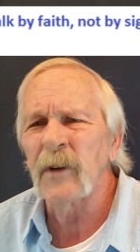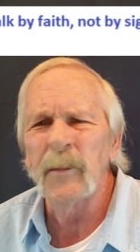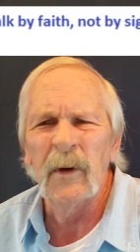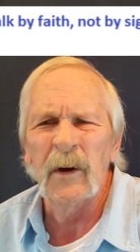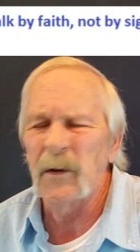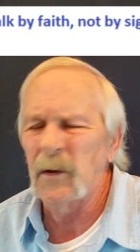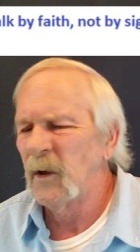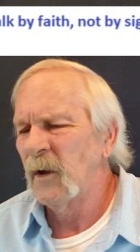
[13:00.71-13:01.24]
I'm
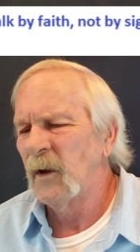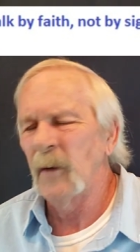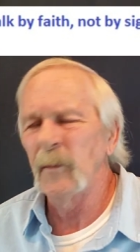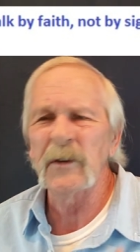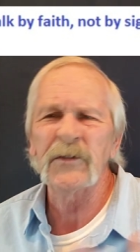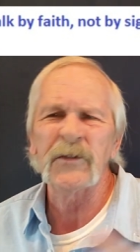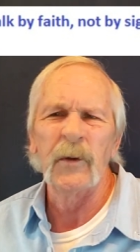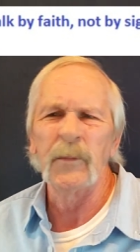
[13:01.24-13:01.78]
not
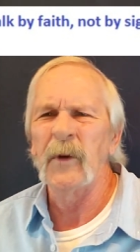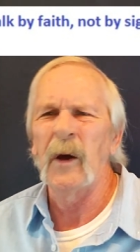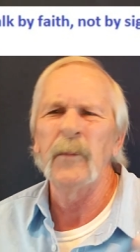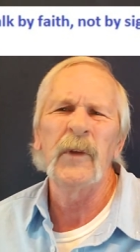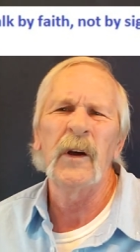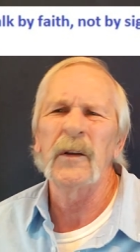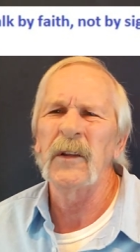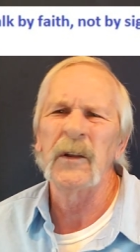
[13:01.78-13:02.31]

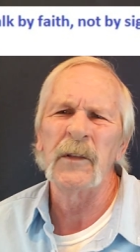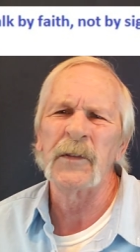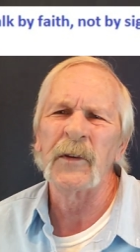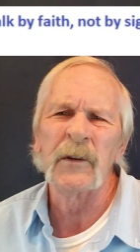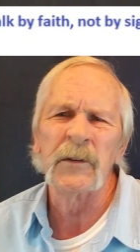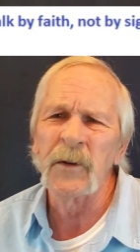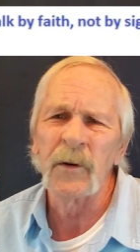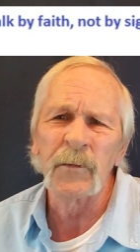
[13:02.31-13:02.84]

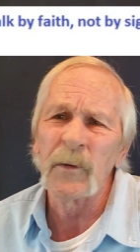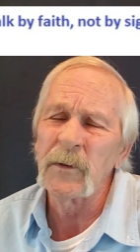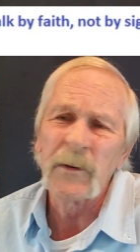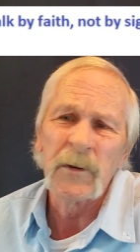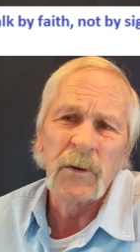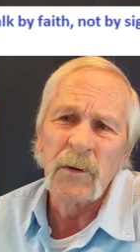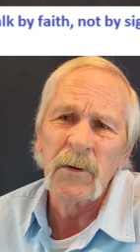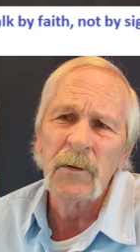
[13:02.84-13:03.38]
anything different
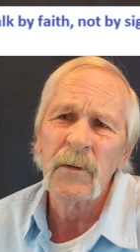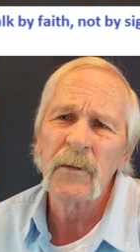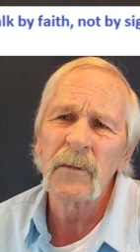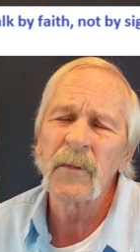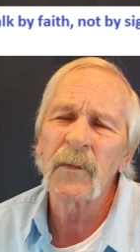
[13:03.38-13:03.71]
than you.